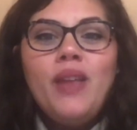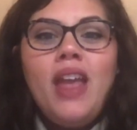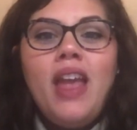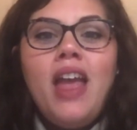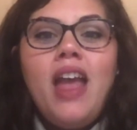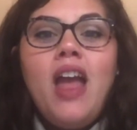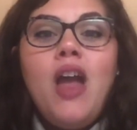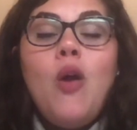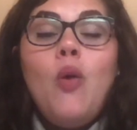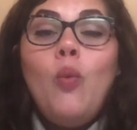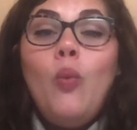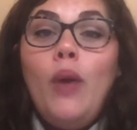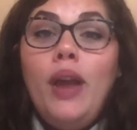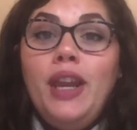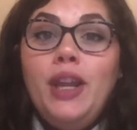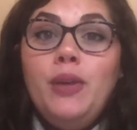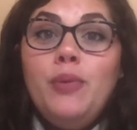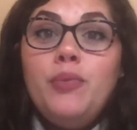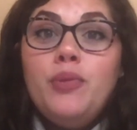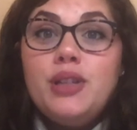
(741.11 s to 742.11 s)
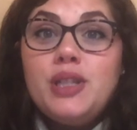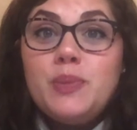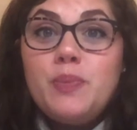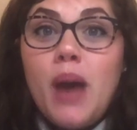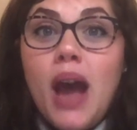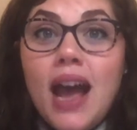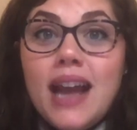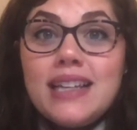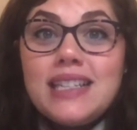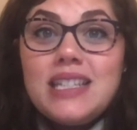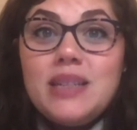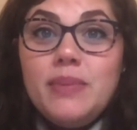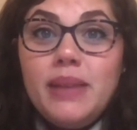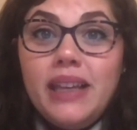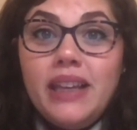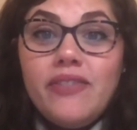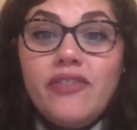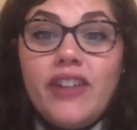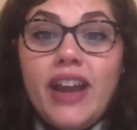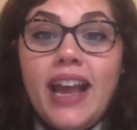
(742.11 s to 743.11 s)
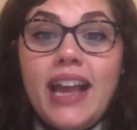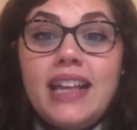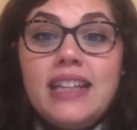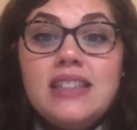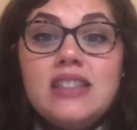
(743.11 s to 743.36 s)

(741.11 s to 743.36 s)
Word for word: When you respond to me, friends,